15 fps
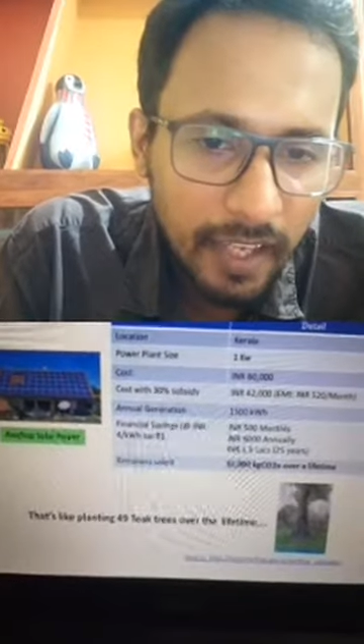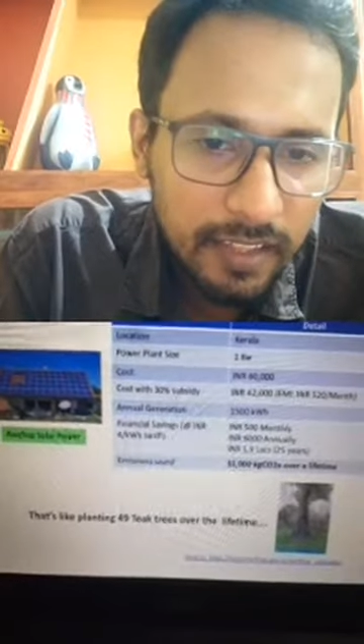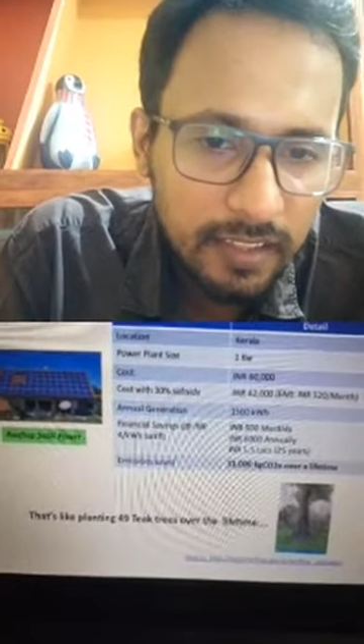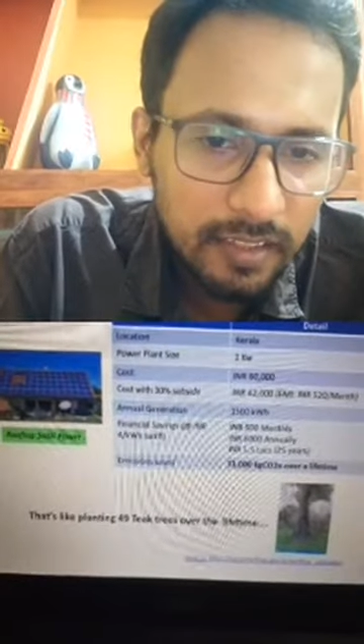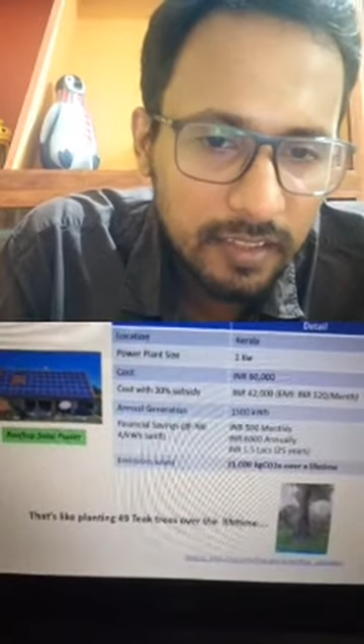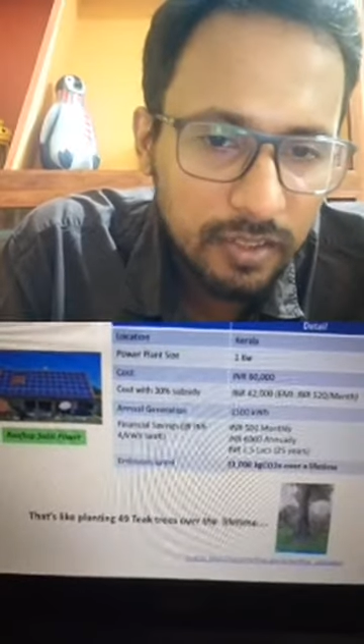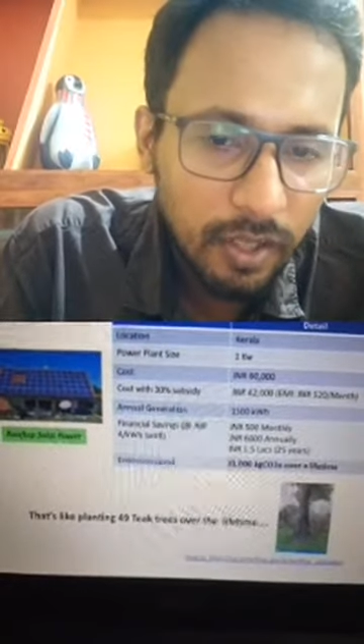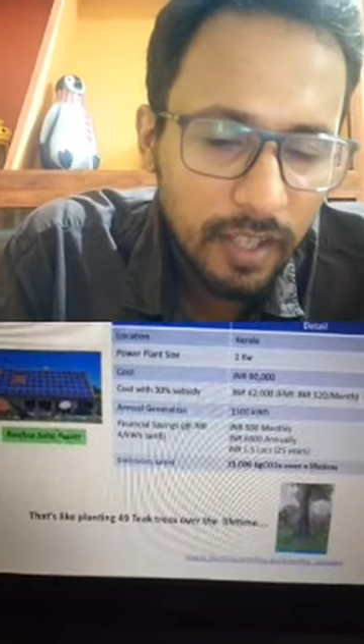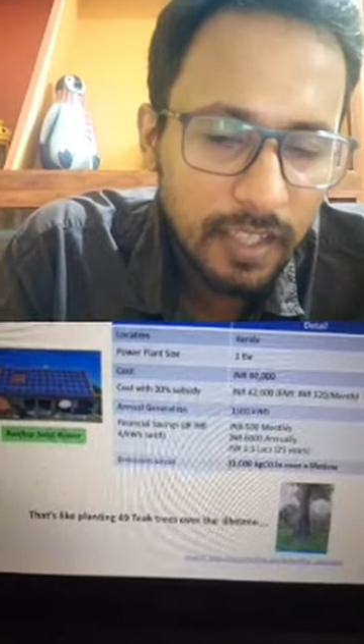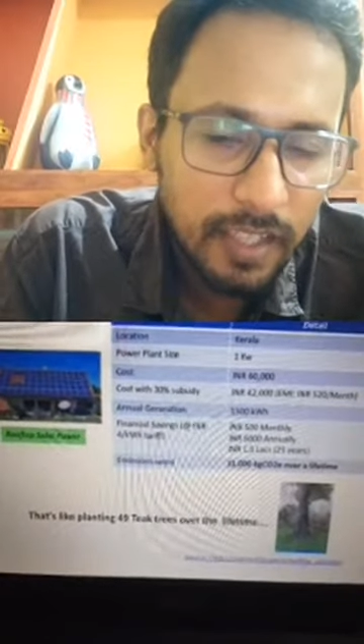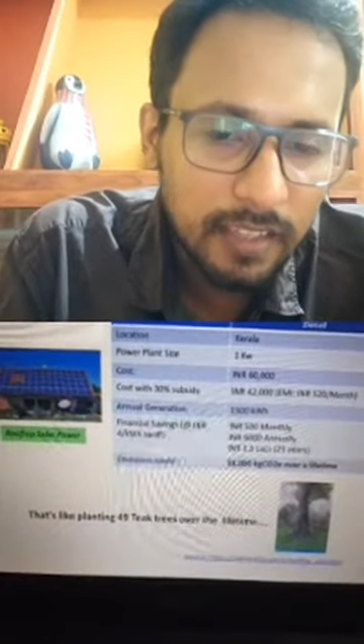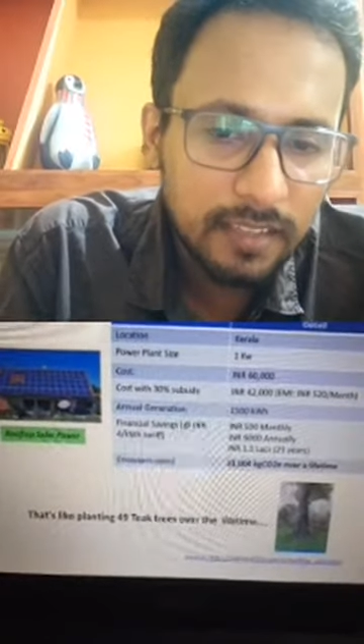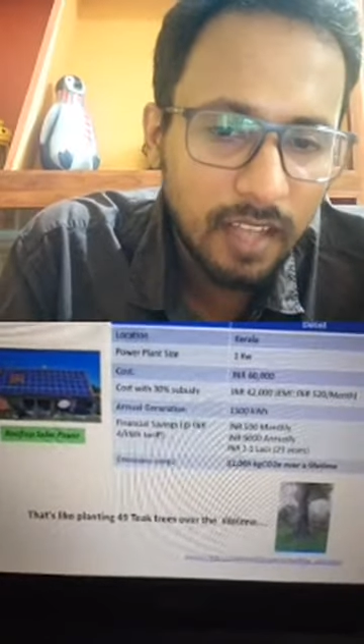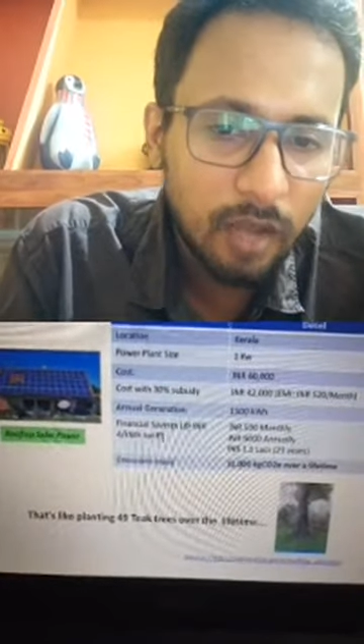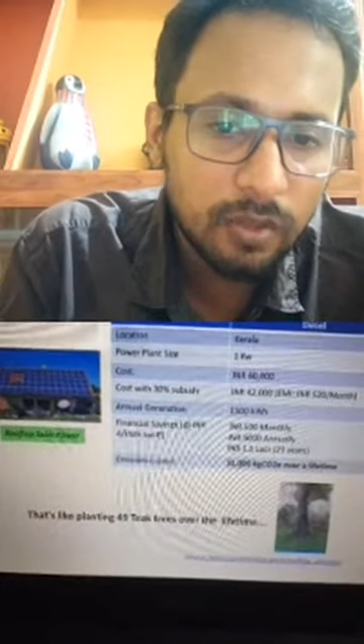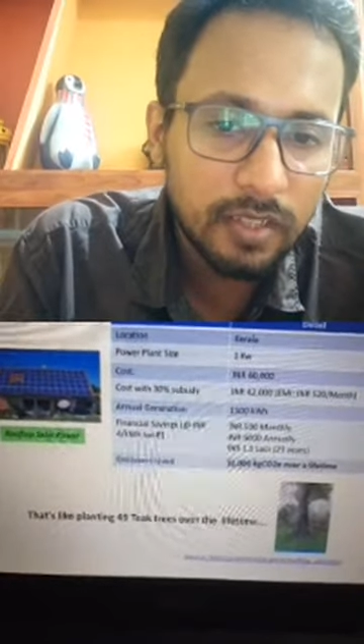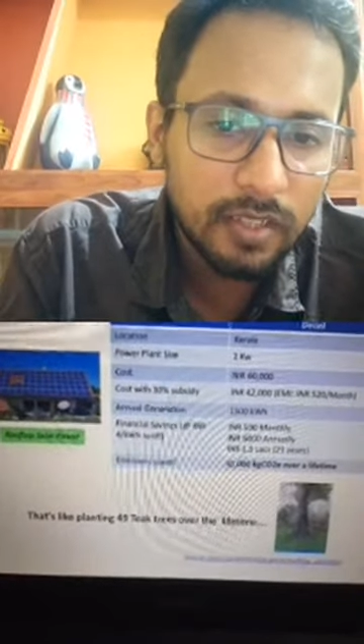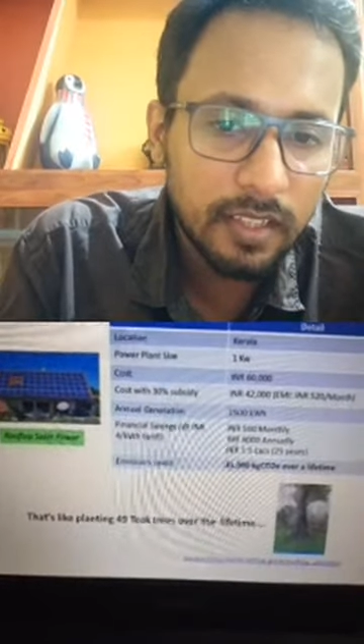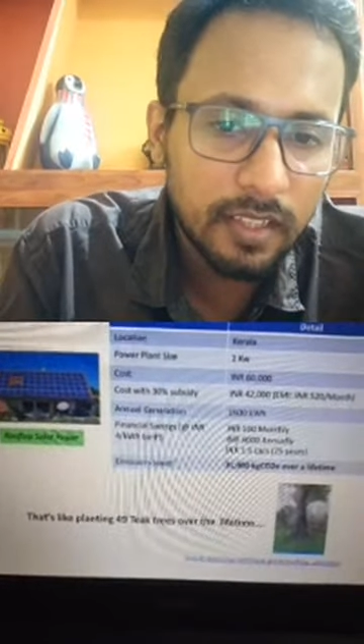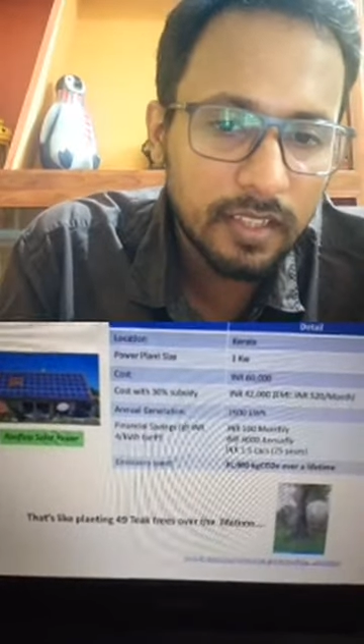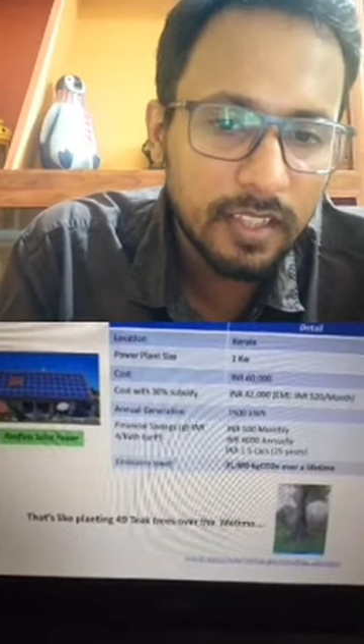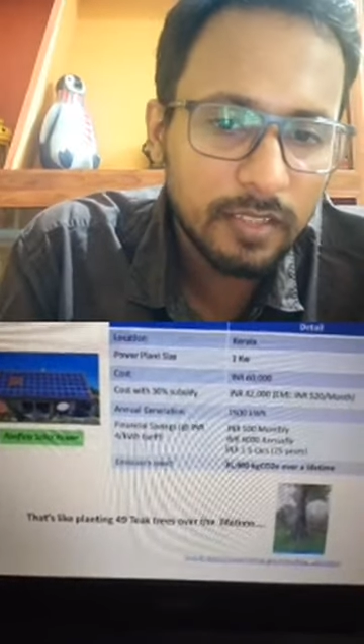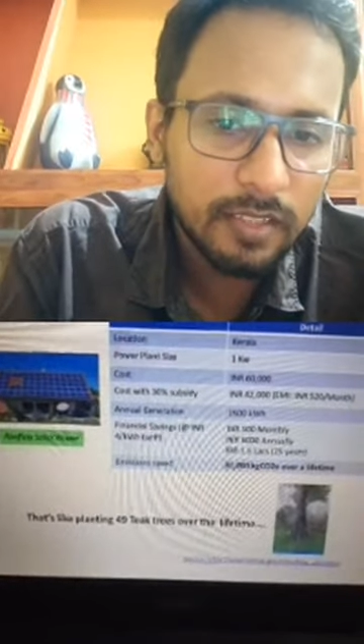just saw it as 1,000. That's